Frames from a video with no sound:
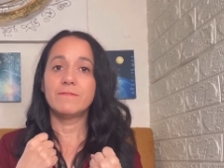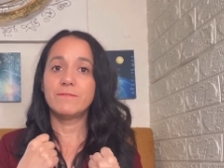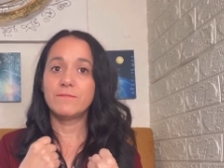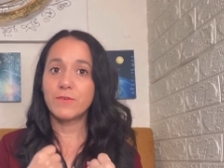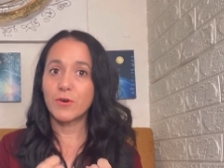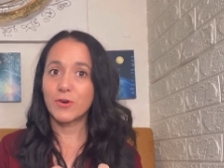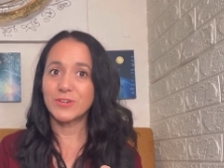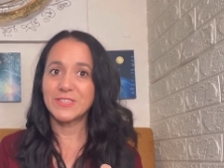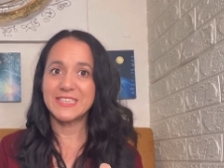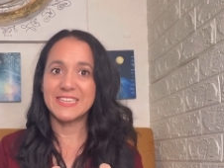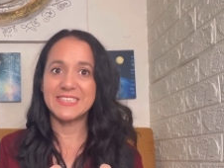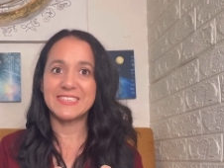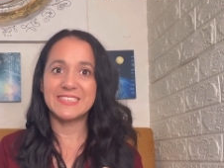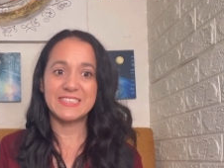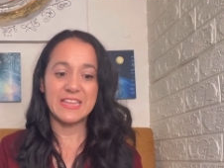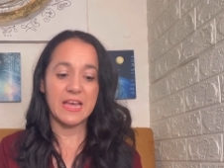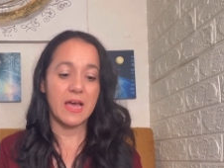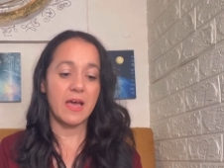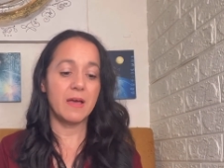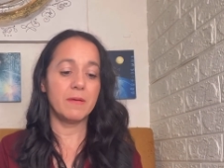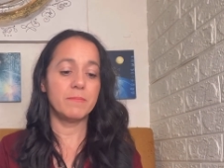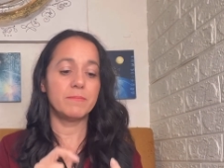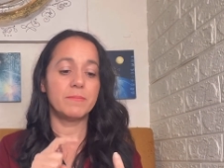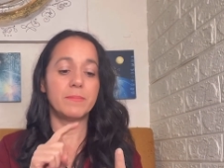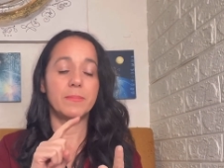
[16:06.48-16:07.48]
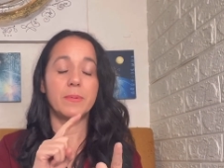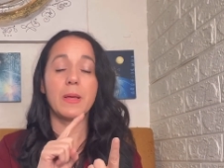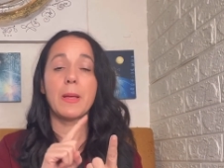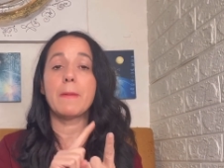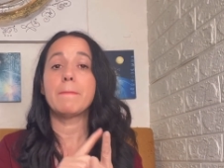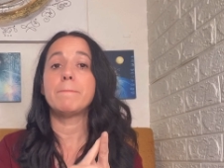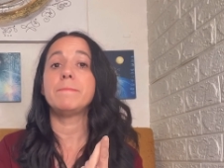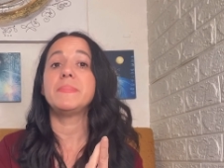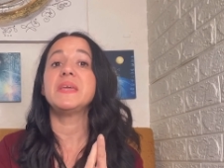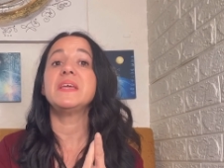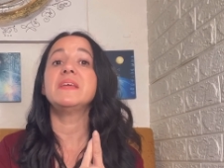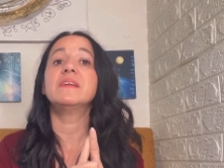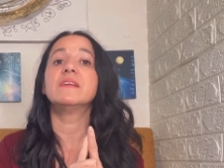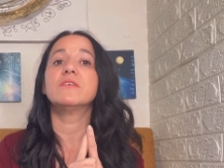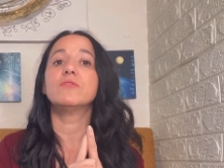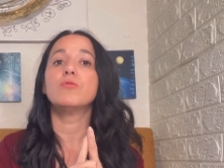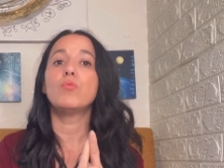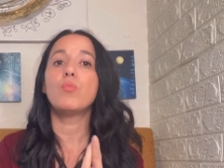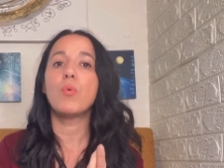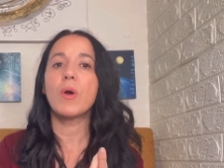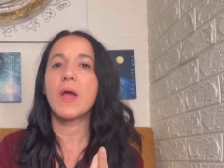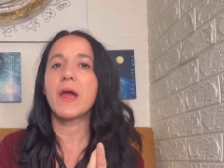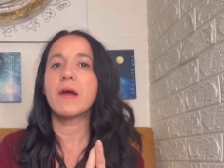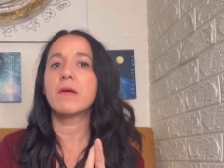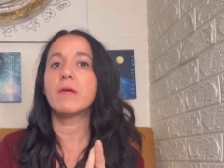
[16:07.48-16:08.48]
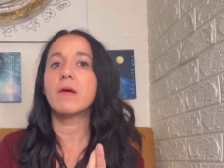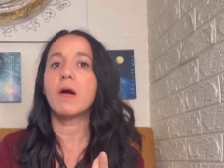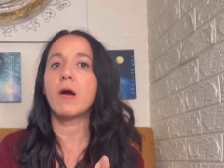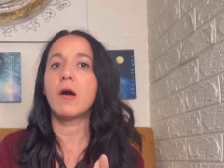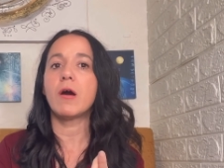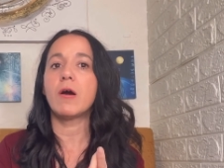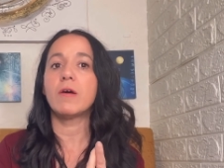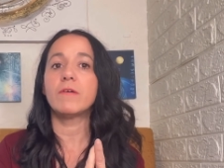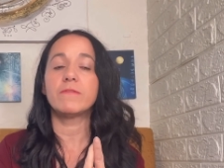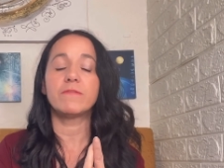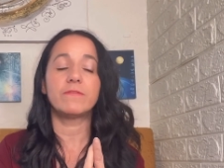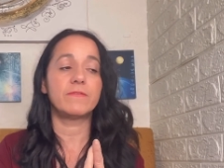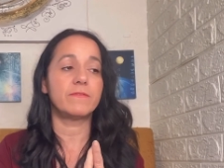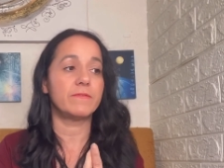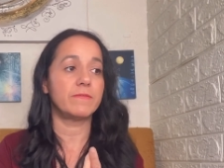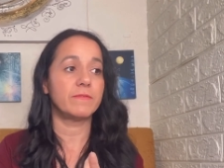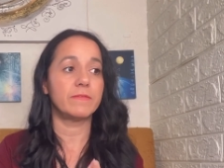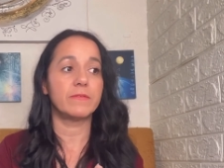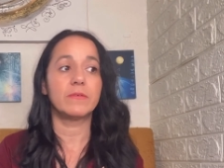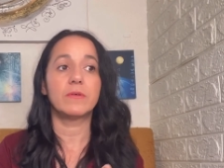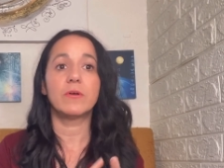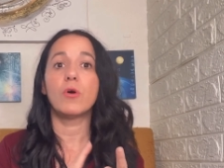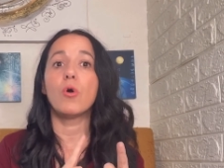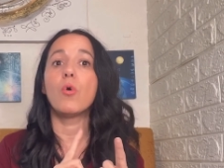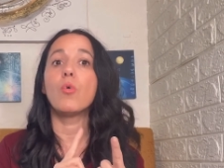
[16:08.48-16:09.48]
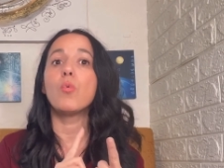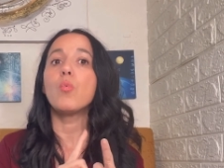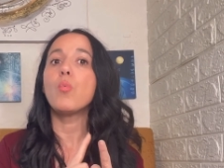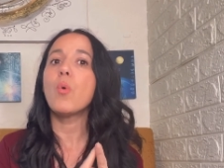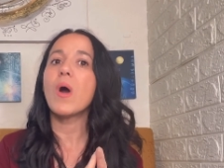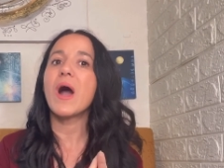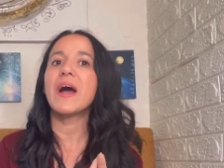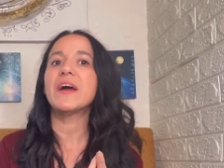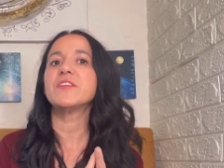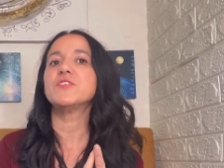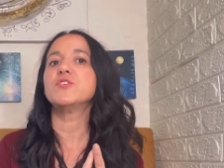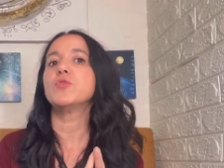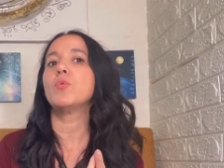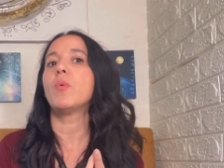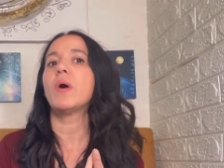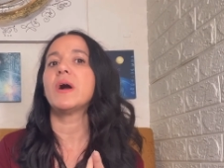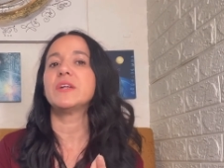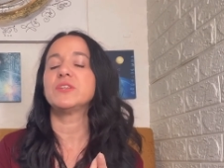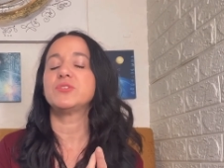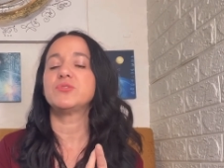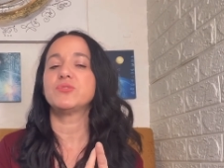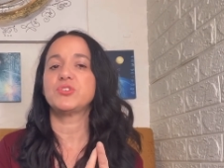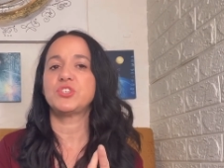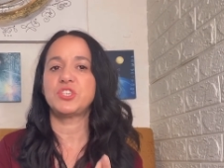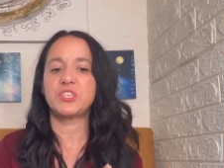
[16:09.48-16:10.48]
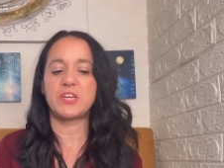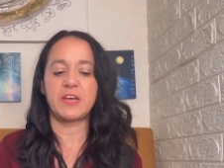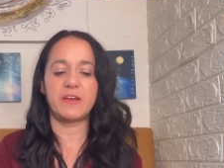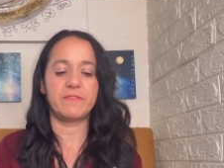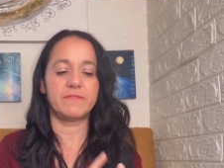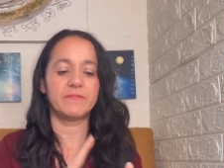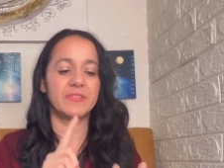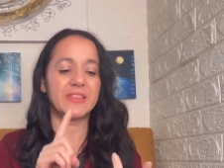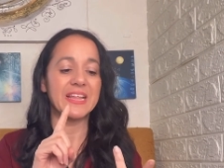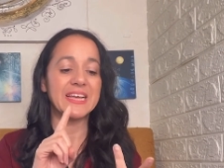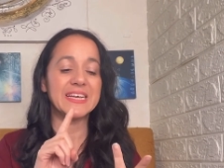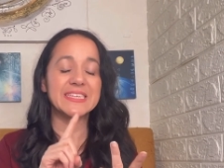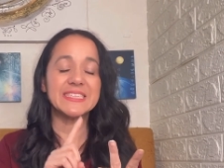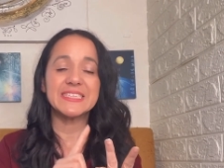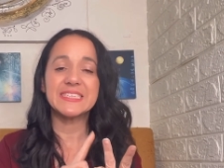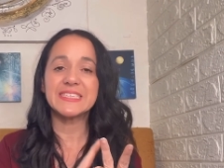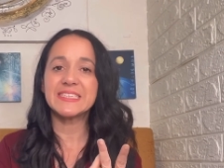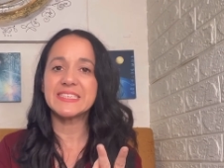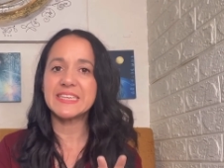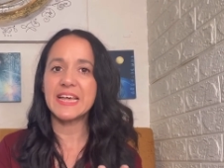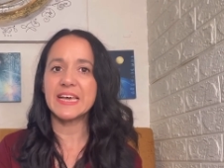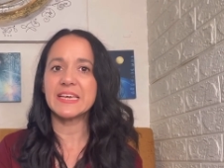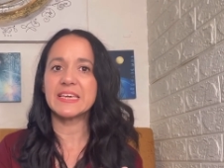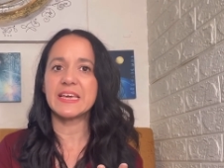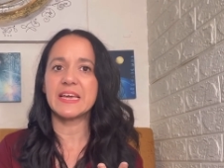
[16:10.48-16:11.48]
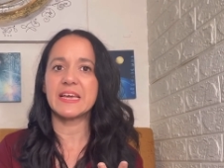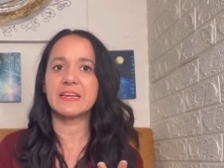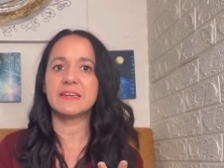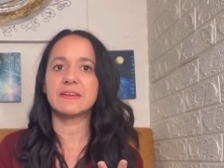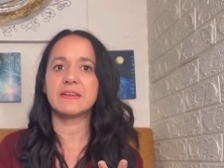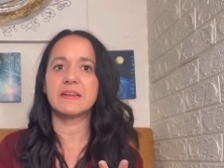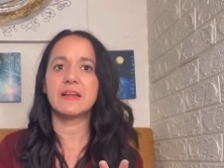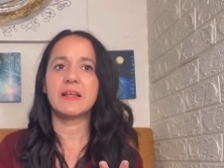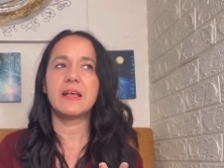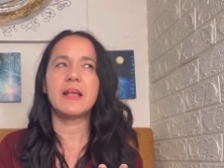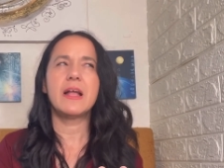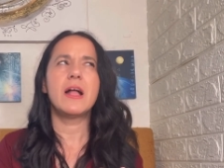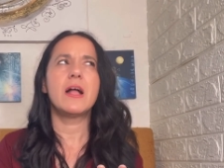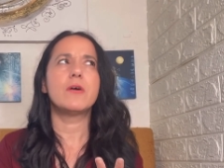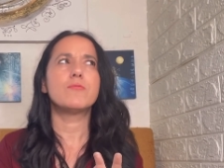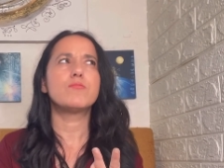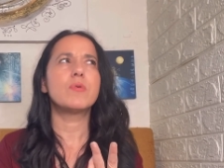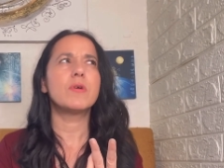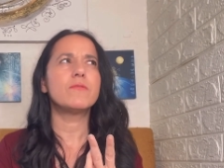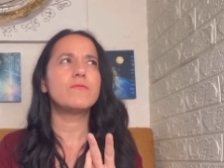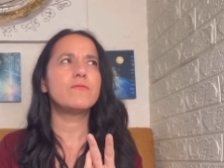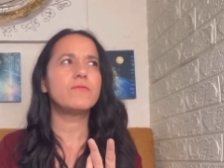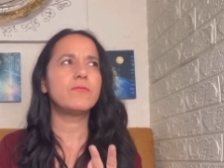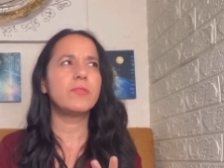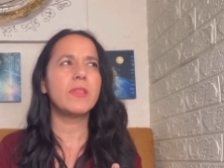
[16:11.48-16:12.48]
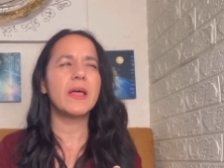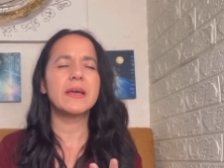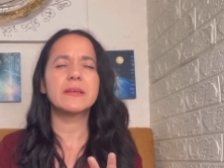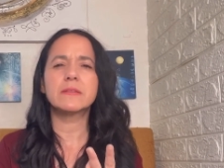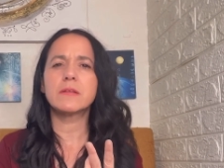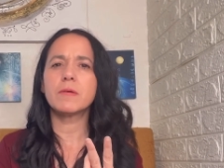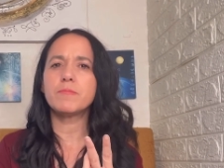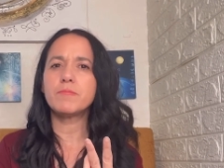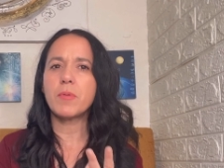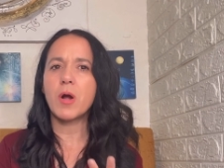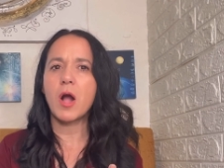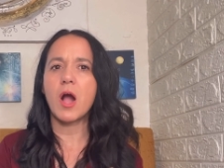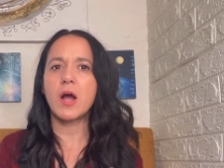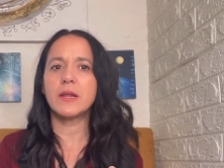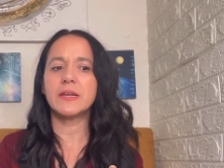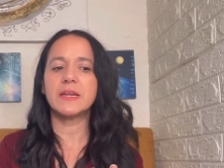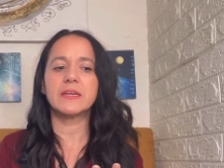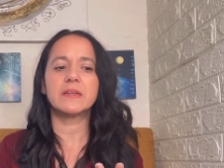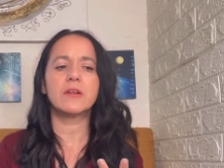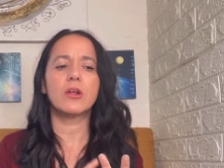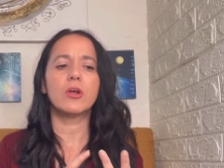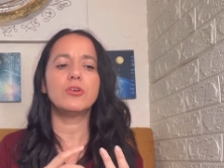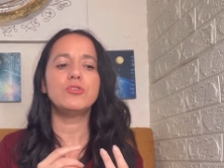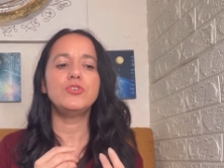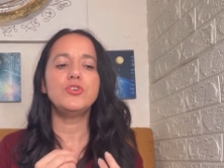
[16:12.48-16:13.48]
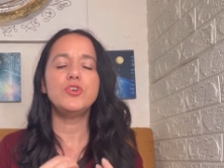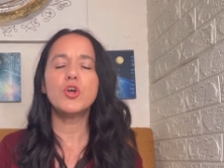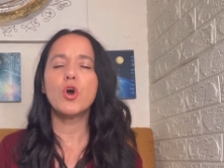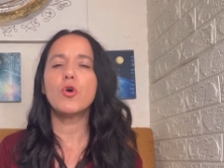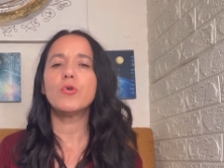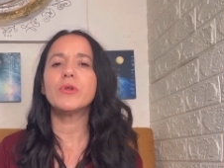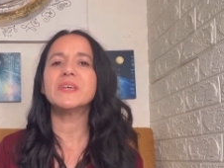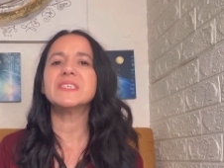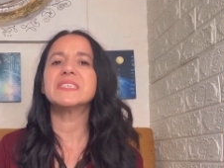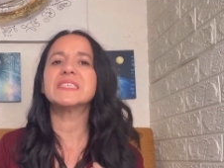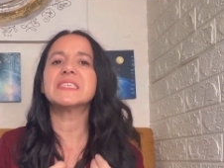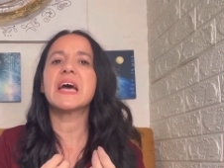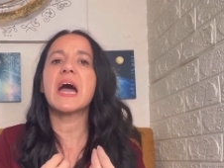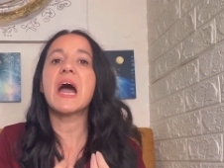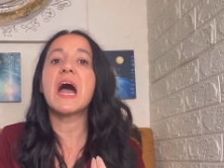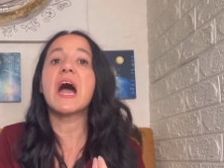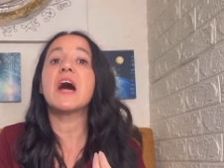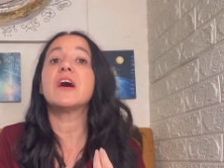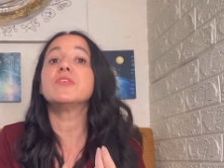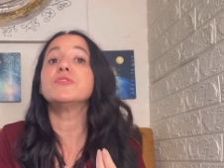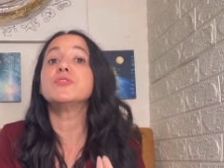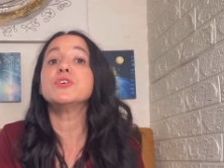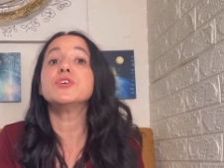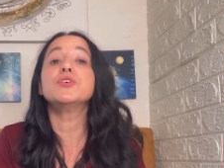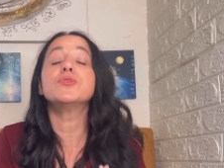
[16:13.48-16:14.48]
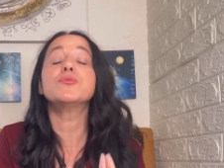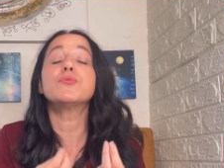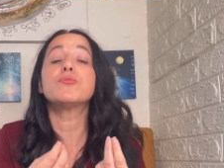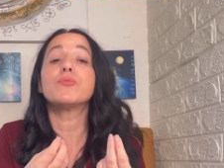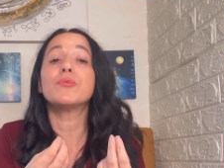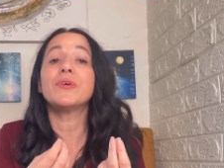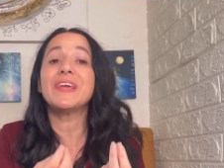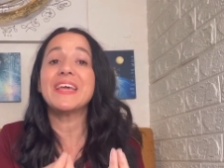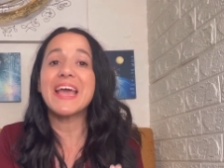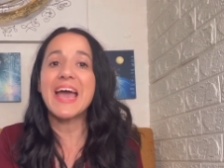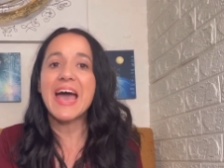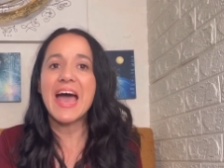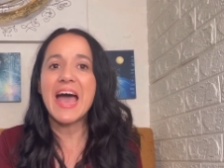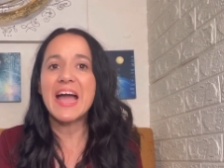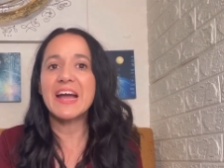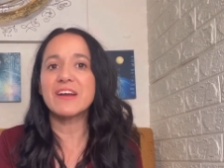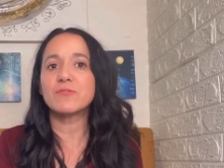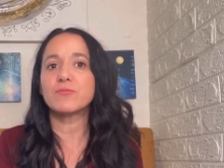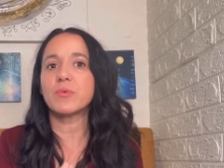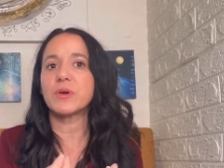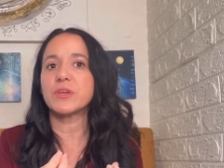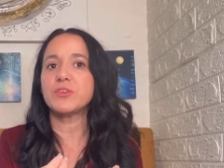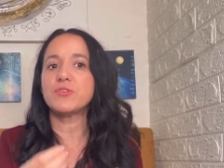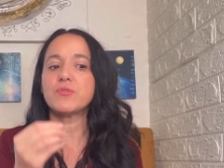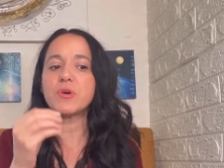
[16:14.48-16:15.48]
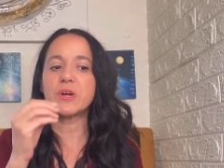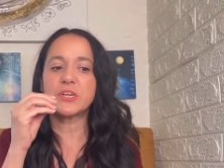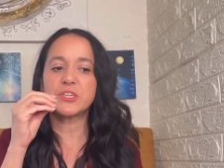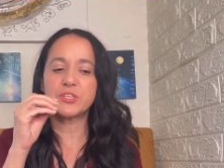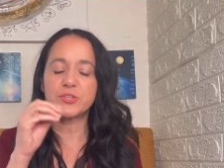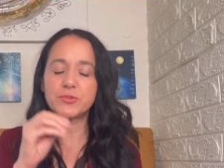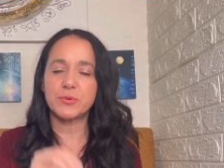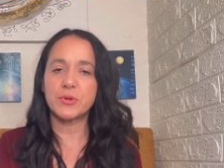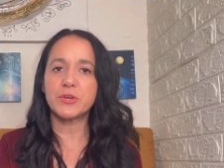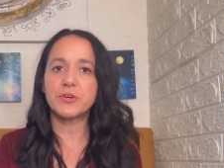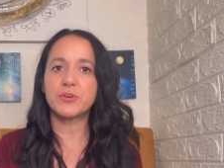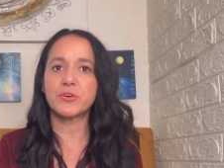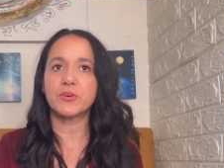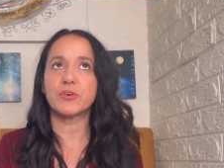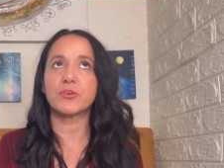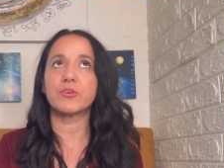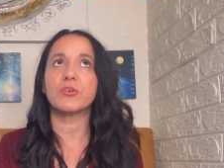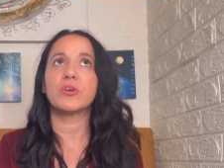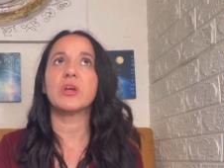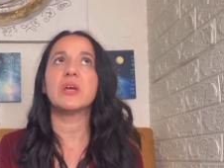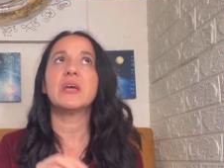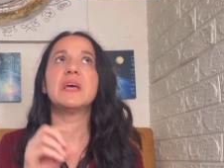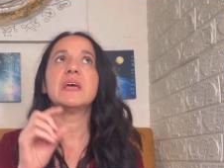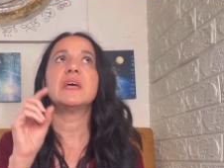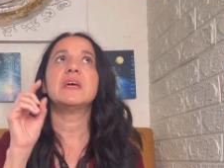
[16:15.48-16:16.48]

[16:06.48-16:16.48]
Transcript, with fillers: First step, being aware of what you want to shift. Second, reflect upon it. Notice how do you react when you are triggered.